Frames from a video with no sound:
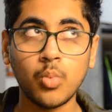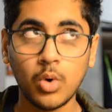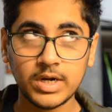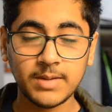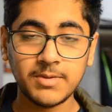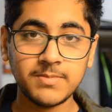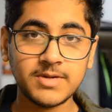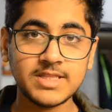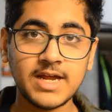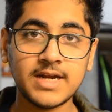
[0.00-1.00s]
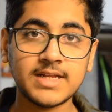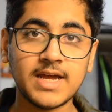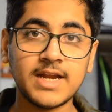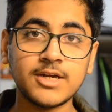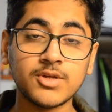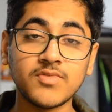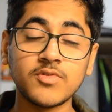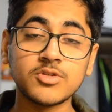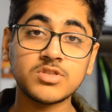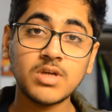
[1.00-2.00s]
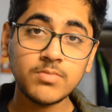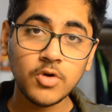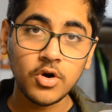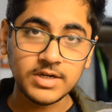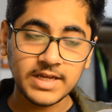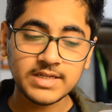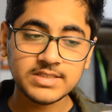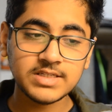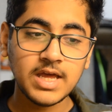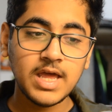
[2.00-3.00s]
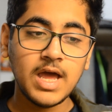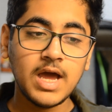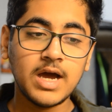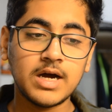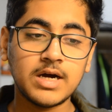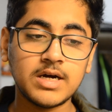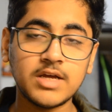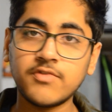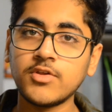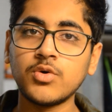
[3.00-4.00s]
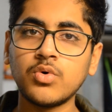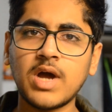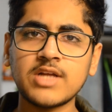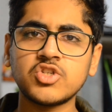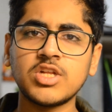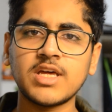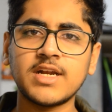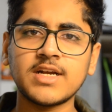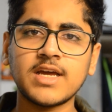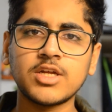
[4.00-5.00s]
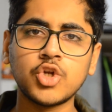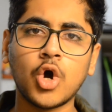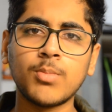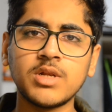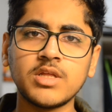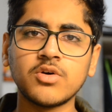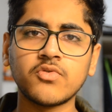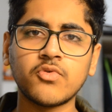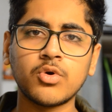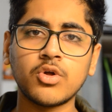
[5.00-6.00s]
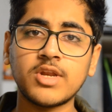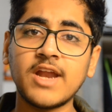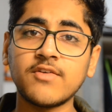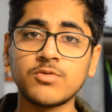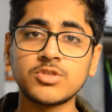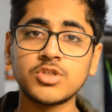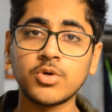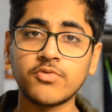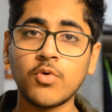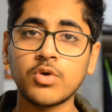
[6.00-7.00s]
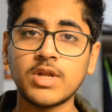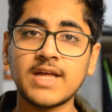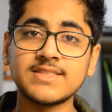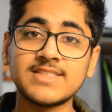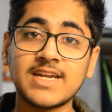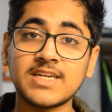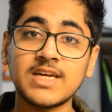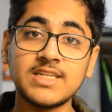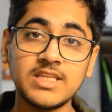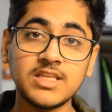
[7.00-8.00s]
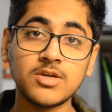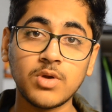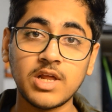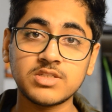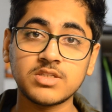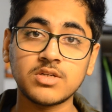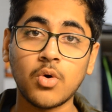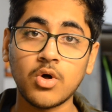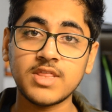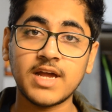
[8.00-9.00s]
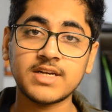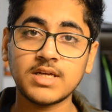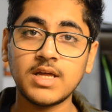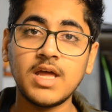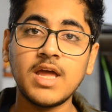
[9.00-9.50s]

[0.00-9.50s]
What I mean by that, and to give you some context, if you actually connect like a normal earphone or headphones to your phone and set an equalizer on that,